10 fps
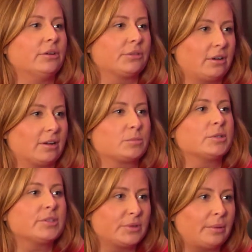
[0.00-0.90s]
I know at the
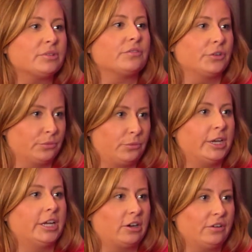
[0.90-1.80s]
hospital sometimes if you're
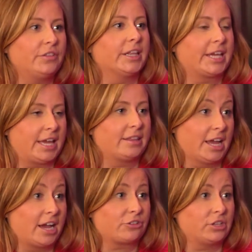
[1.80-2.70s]
weaning off,
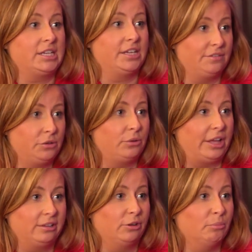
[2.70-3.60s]
they actually give you
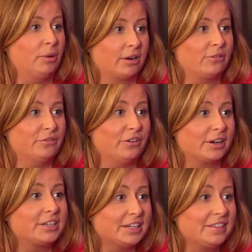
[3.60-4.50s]
like a little bottle of
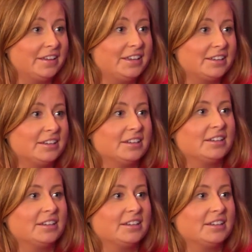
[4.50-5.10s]
vodka, I think.